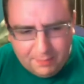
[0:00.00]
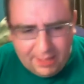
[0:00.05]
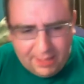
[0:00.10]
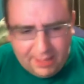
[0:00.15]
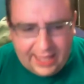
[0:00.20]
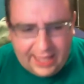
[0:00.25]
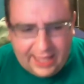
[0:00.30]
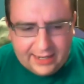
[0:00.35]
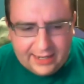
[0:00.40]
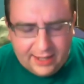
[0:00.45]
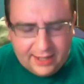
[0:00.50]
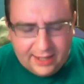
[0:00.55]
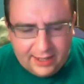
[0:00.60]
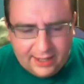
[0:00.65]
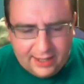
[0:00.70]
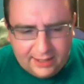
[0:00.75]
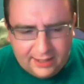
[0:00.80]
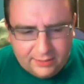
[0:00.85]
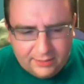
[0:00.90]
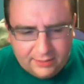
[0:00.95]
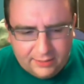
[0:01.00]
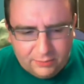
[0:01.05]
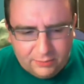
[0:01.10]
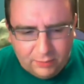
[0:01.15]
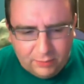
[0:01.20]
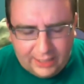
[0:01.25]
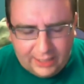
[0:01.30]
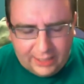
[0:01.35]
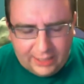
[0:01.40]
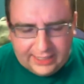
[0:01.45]
and
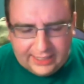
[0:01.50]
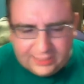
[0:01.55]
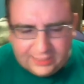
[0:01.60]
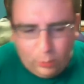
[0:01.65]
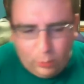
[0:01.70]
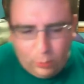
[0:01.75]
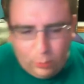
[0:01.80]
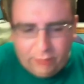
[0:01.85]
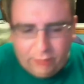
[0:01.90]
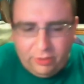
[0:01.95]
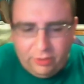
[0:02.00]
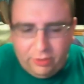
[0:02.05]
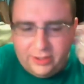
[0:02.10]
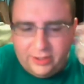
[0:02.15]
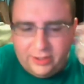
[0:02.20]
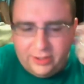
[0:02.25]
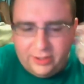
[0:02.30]
I did get the Whiterun,